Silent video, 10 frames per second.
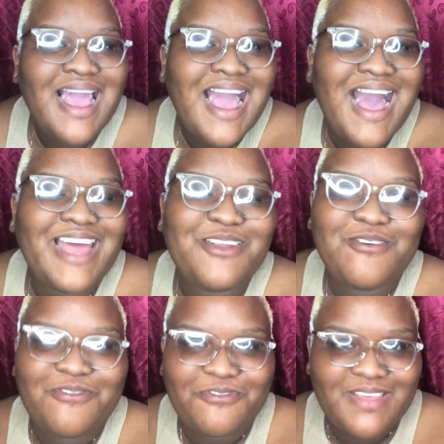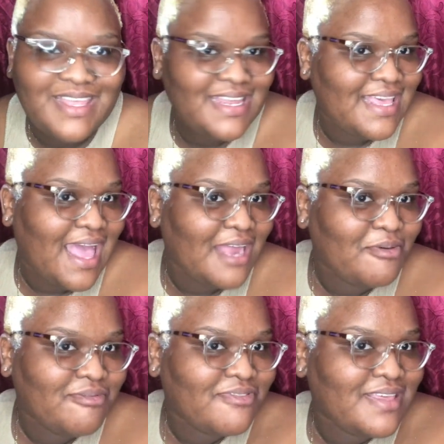I don't feel it. I
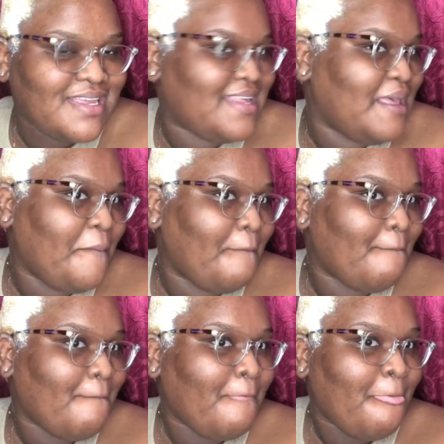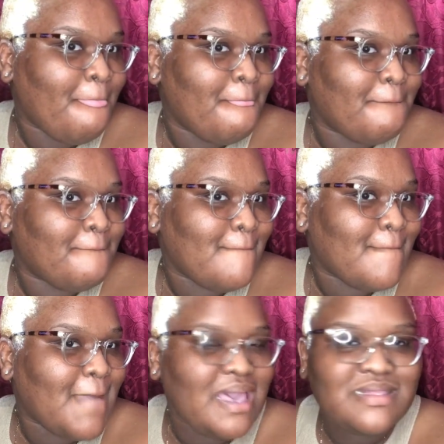don't feel it.
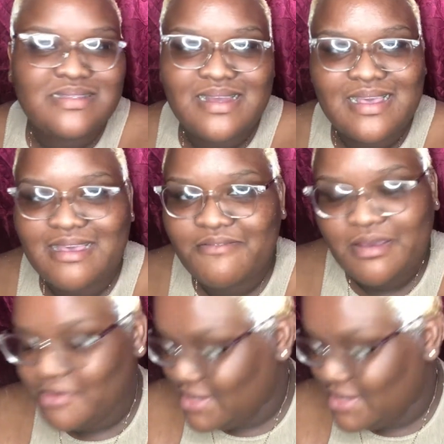It's not giving what